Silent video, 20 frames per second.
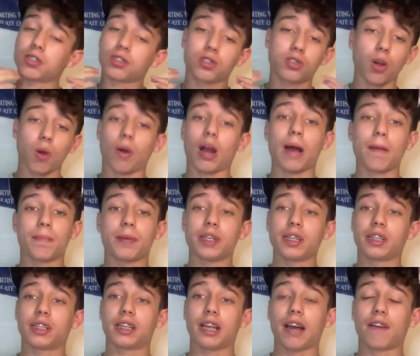so happy
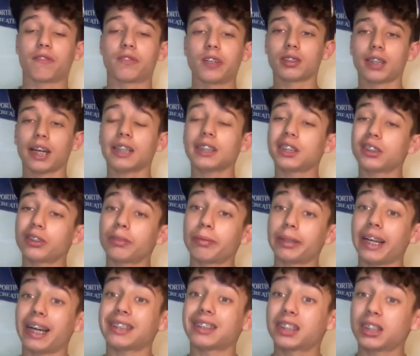he's left. Tanguy Ndombele
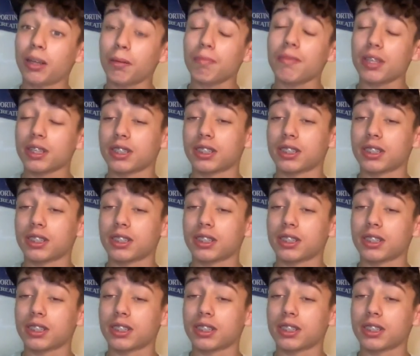had something